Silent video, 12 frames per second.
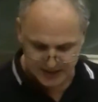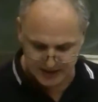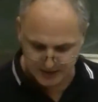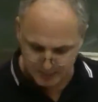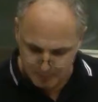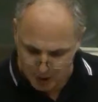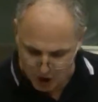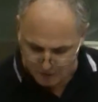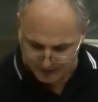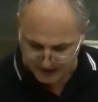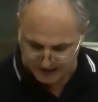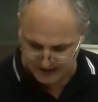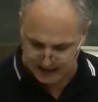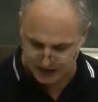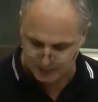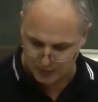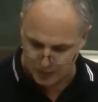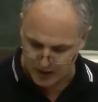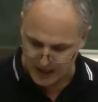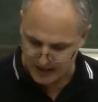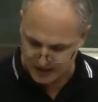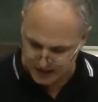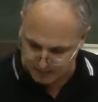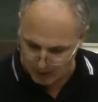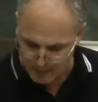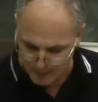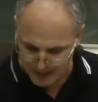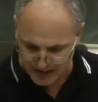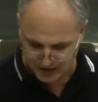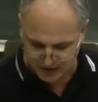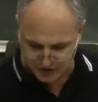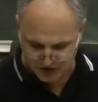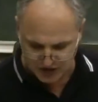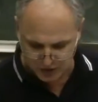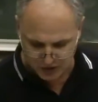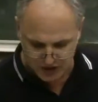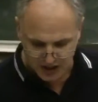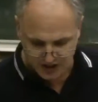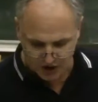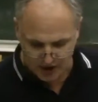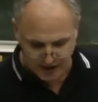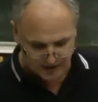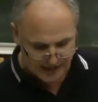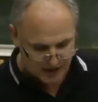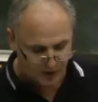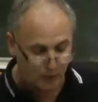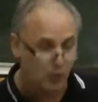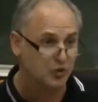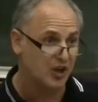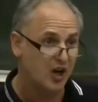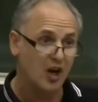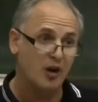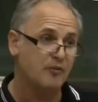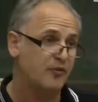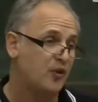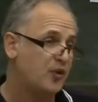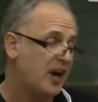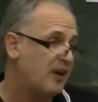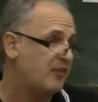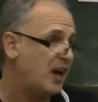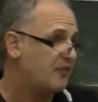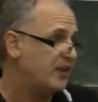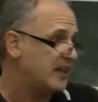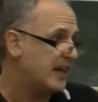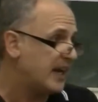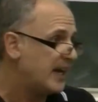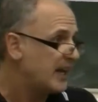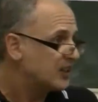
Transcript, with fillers: seems perfectly sensible despite millions of children dying of lack of water and food every, every year.